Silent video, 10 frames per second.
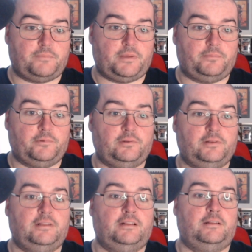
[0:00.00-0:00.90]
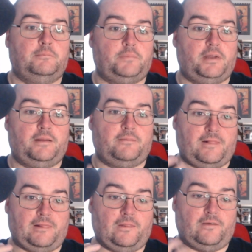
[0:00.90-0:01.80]
people, but
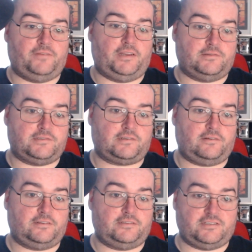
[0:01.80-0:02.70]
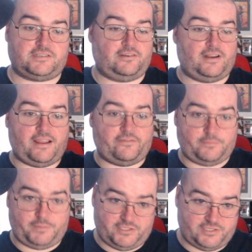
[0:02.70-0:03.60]
a lot of videos is gonna have
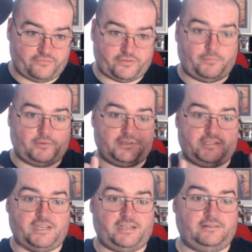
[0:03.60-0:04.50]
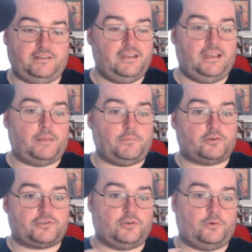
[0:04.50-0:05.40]
to be shoved up onto the channel. I'm
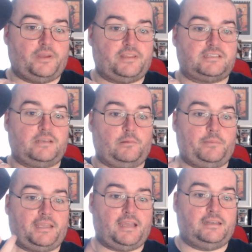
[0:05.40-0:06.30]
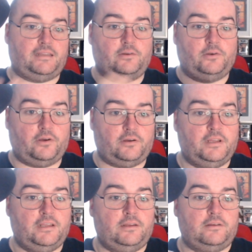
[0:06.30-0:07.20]
not sure whether some will be candid or not.
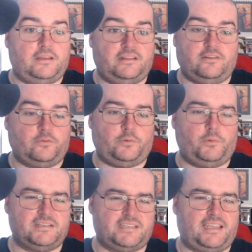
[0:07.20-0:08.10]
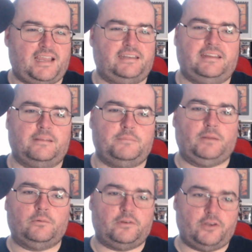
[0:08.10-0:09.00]
In other words, when I say candid, I
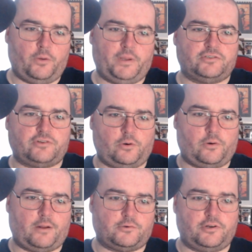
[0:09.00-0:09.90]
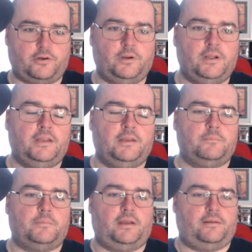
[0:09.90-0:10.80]
mean no intro or outro,
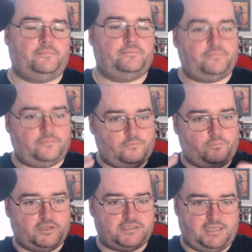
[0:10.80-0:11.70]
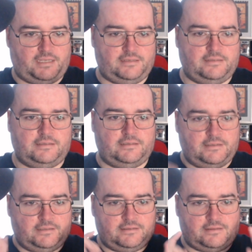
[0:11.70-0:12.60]
but we'll see.
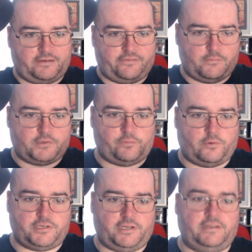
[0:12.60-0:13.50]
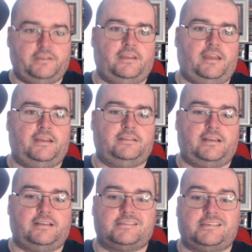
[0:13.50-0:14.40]
Thank you very much for watching, and
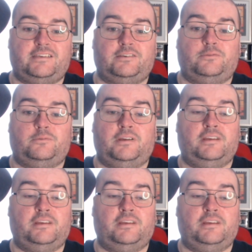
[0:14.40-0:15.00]
I'll see you